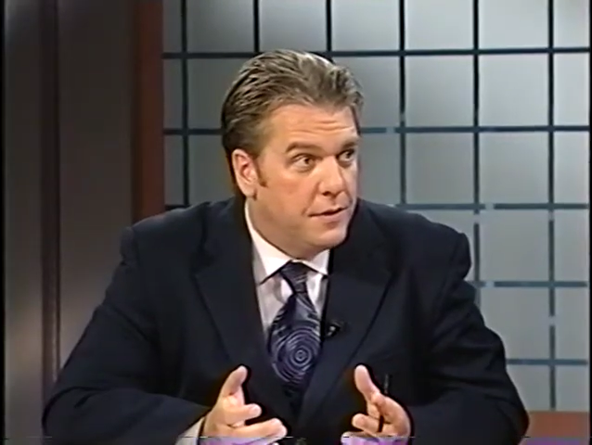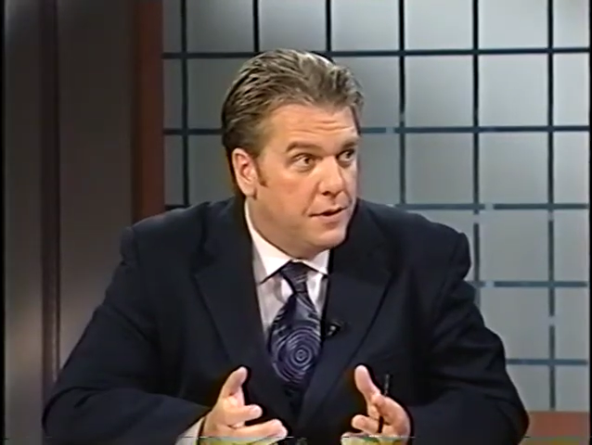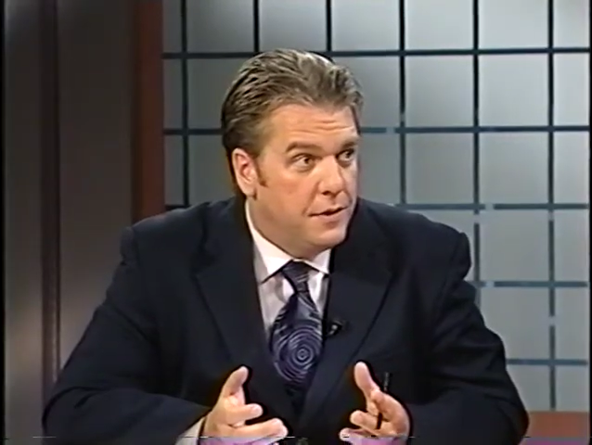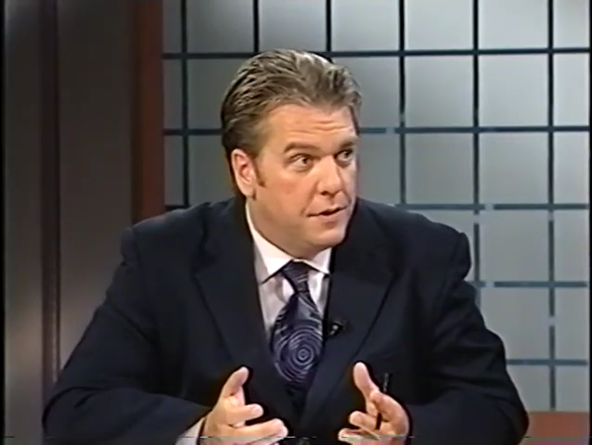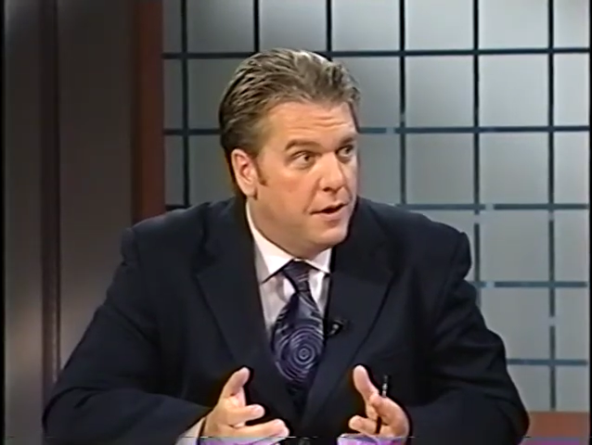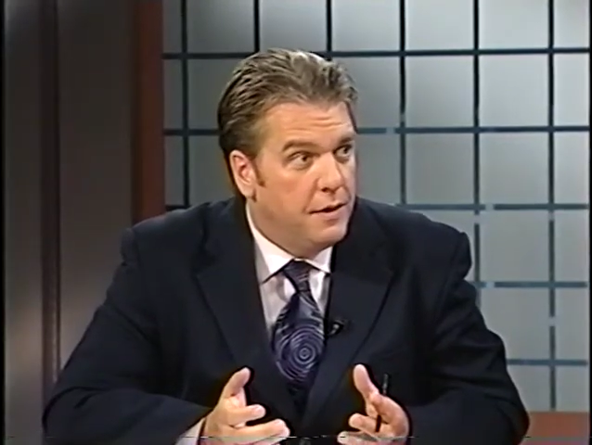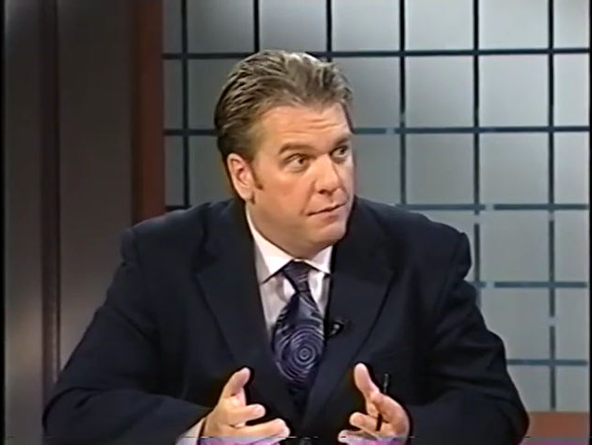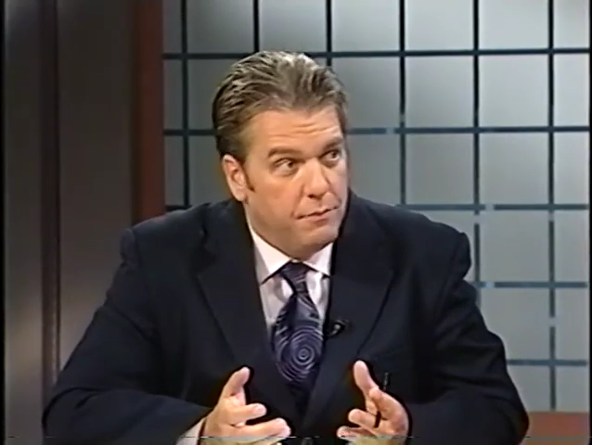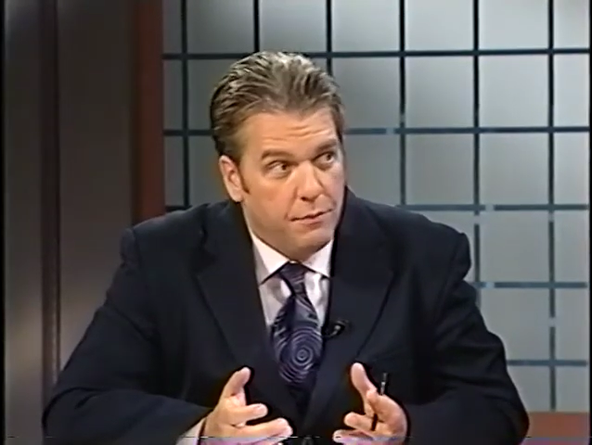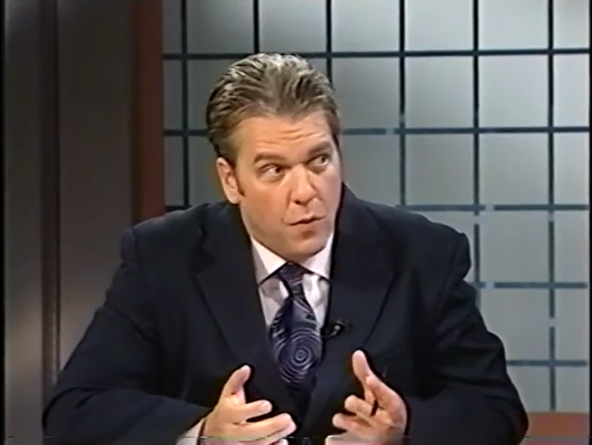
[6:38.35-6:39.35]
It's not
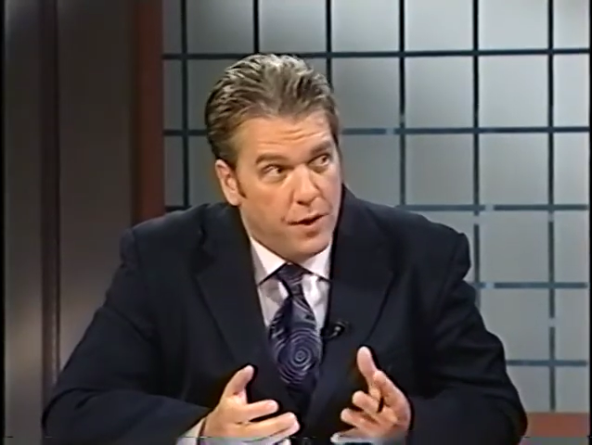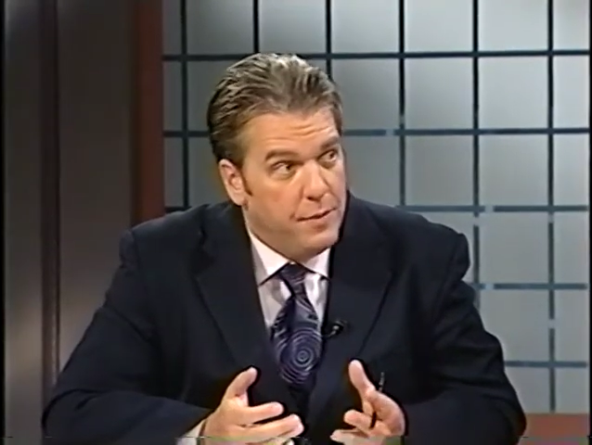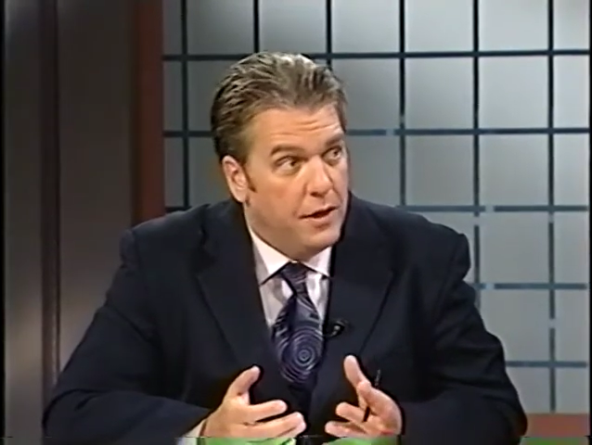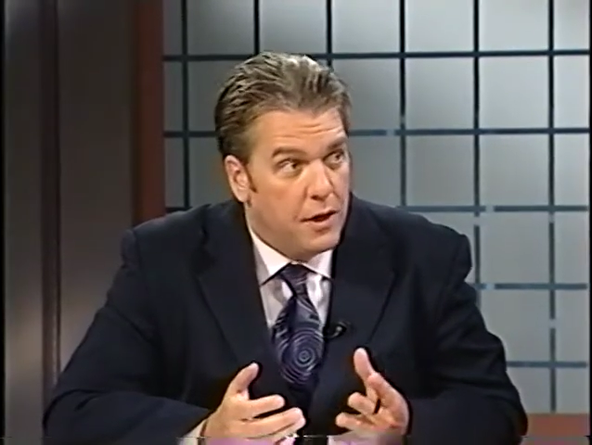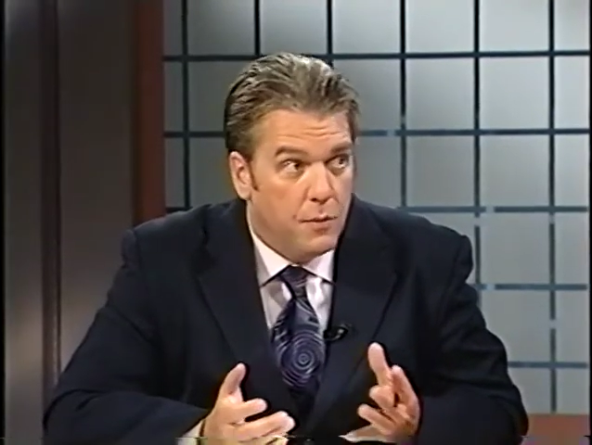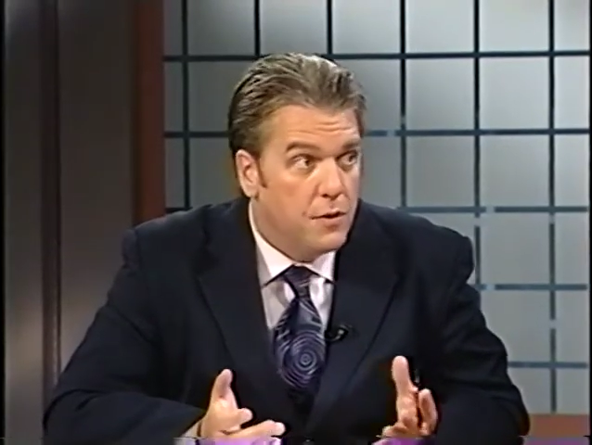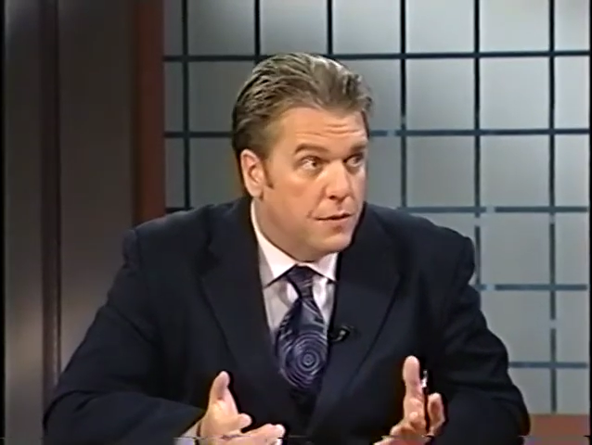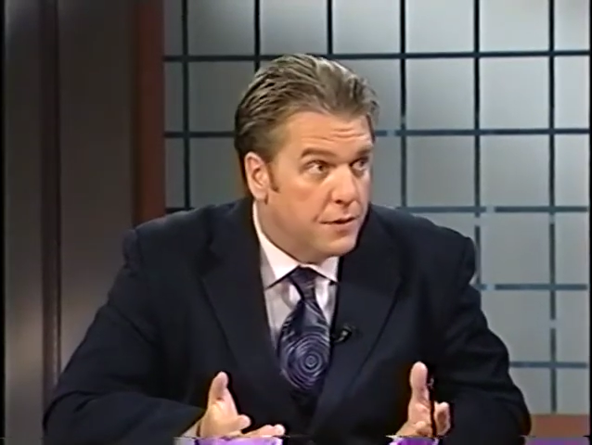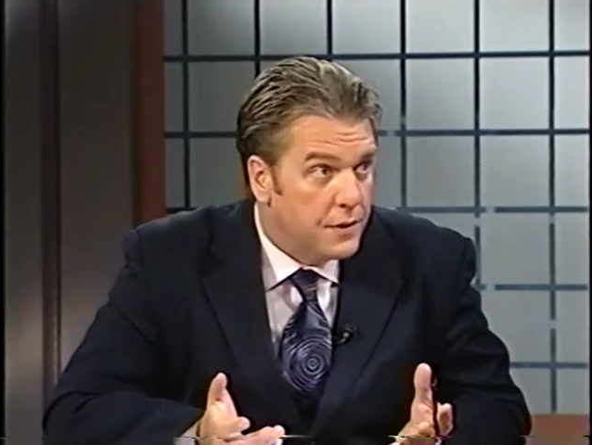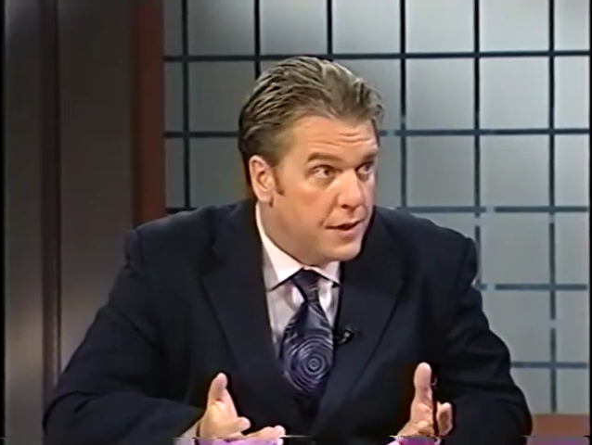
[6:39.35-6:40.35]
going to be a
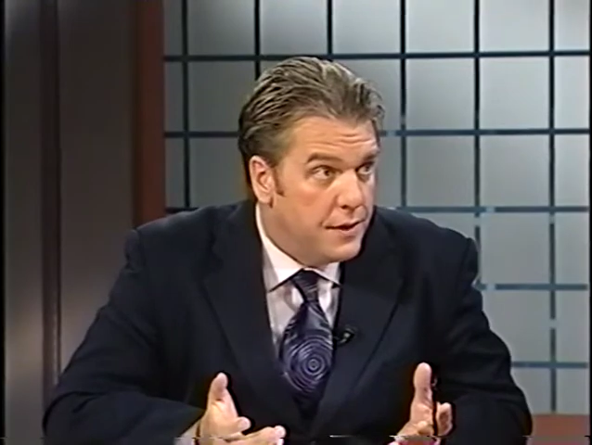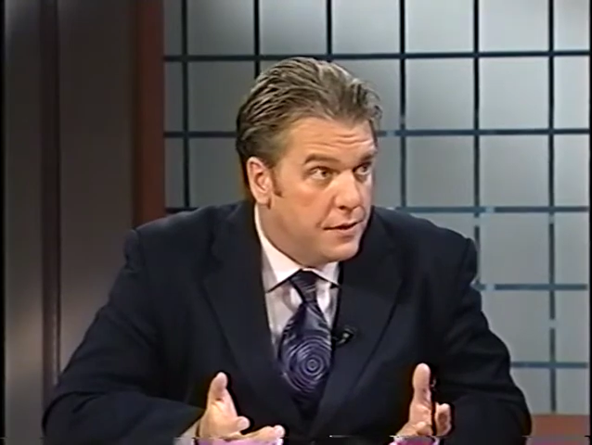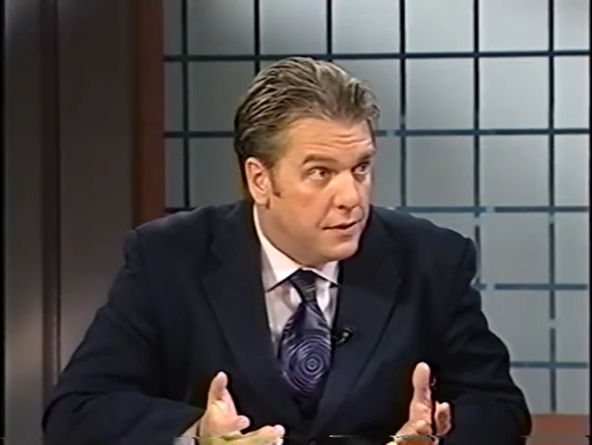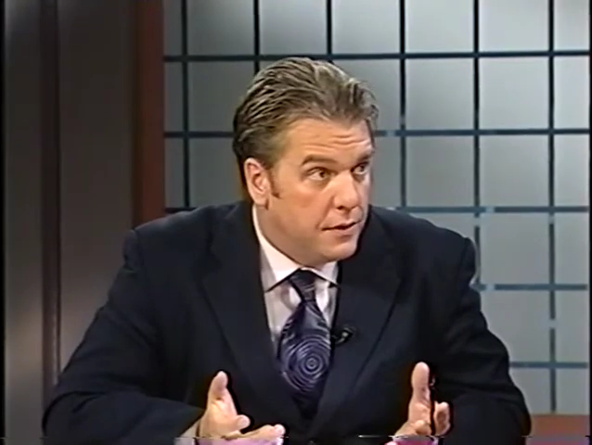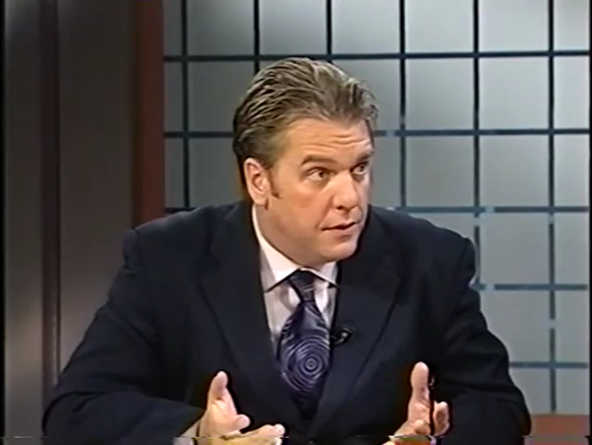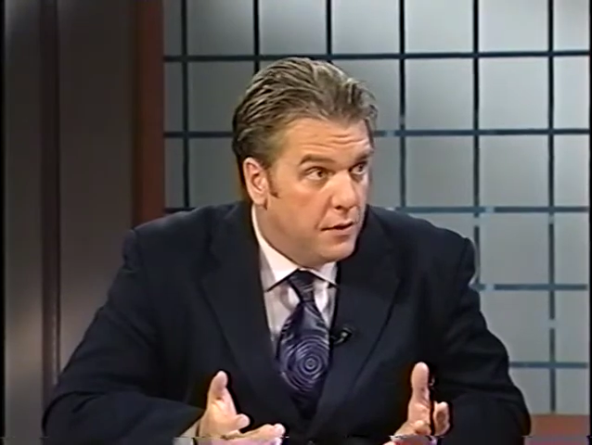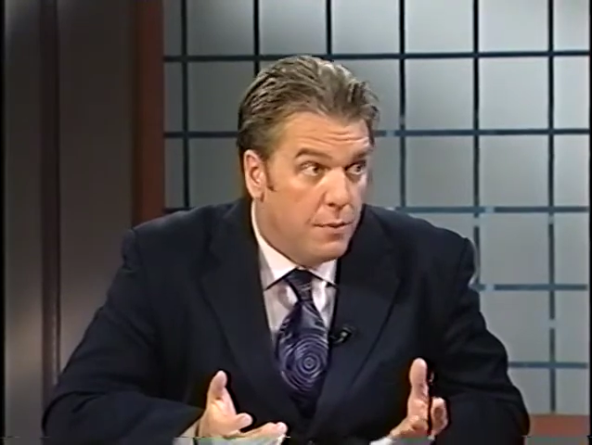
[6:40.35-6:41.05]
commercial success, is it?